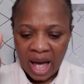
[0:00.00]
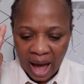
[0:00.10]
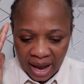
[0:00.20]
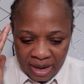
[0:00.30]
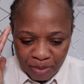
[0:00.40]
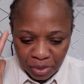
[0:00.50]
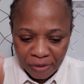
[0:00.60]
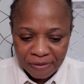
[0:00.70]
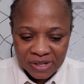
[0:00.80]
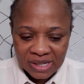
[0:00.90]
And a
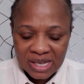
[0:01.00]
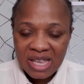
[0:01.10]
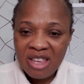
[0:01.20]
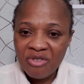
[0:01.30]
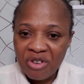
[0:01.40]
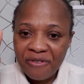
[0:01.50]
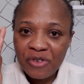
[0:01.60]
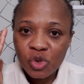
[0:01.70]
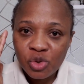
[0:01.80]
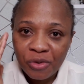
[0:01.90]
prophecy he
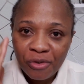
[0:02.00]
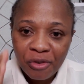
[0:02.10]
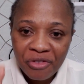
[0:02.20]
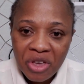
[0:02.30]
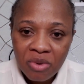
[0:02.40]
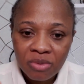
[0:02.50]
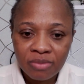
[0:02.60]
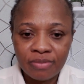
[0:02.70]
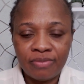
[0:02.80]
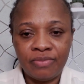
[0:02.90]
refused to fulfill.
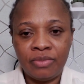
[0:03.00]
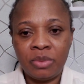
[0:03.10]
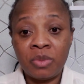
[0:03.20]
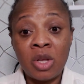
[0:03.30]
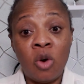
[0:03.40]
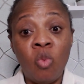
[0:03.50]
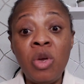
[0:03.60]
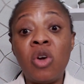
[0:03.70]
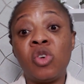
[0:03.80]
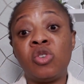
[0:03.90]

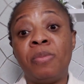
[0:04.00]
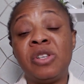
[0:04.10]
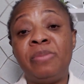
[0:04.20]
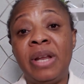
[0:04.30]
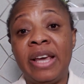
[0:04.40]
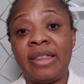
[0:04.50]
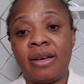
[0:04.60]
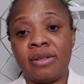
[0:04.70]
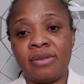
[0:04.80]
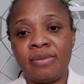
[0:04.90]
We also must be like
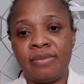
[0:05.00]
that.